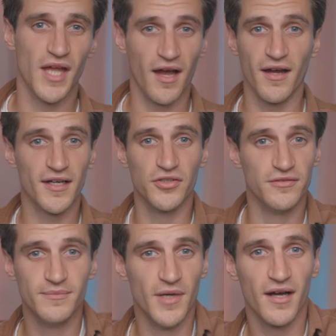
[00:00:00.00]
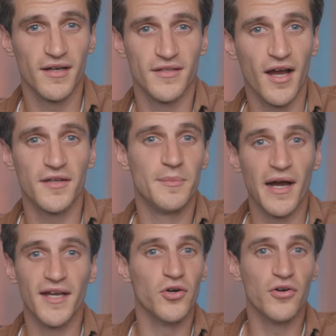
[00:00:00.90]
I could, I'd
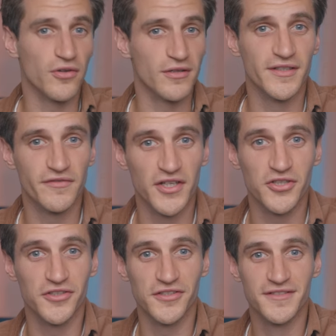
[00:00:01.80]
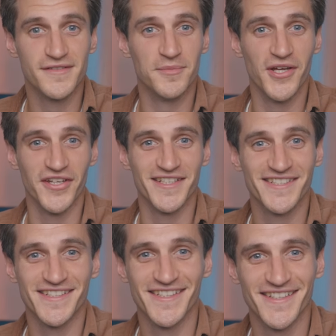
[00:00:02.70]
buy it all if I could, to be
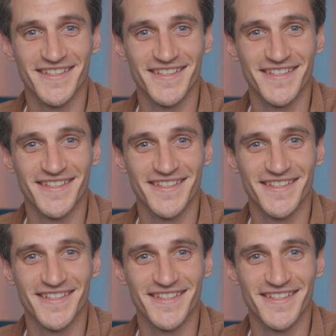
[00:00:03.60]
honest.